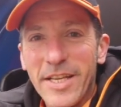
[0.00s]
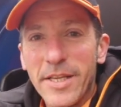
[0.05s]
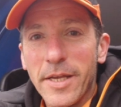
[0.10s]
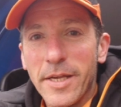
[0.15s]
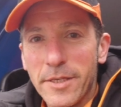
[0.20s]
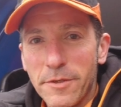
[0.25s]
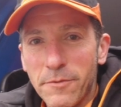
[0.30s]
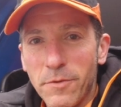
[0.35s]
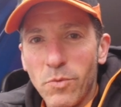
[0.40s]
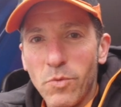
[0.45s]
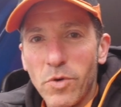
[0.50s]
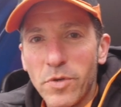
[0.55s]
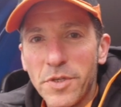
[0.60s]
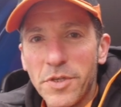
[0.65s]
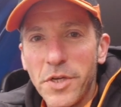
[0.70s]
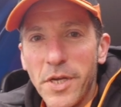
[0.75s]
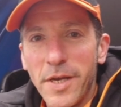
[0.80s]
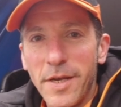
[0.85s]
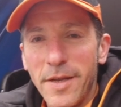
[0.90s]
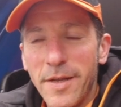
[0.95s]
thanks for
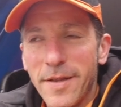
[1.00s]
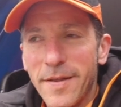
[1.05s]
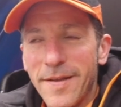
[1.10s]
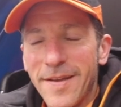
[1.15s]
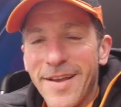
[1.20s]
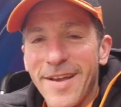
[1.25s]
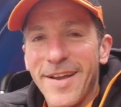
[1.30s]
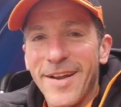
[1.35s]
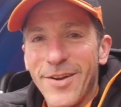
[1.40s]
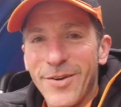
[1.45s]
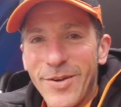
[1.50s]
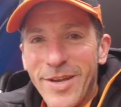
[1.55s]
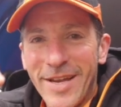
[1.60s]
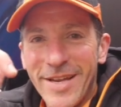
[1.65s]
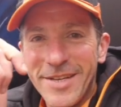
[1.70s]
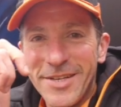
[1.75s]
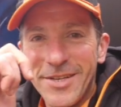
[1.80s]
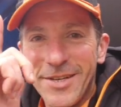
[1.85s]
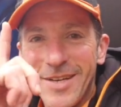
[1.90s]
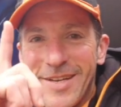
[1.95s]
watching, and I'll
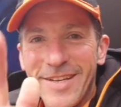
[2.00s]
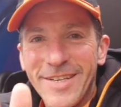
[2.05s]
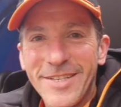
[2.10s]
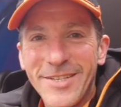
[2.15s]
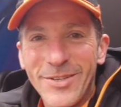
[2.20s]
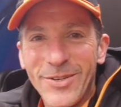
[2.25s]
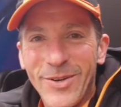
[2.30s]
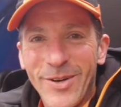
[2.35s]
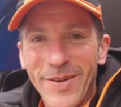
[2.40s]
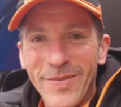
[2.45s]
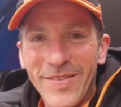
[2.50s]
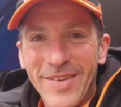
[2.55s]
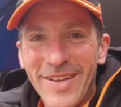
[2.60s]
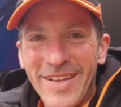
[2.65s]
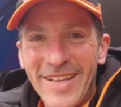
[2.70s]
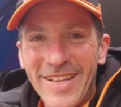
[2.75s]
catch you next time.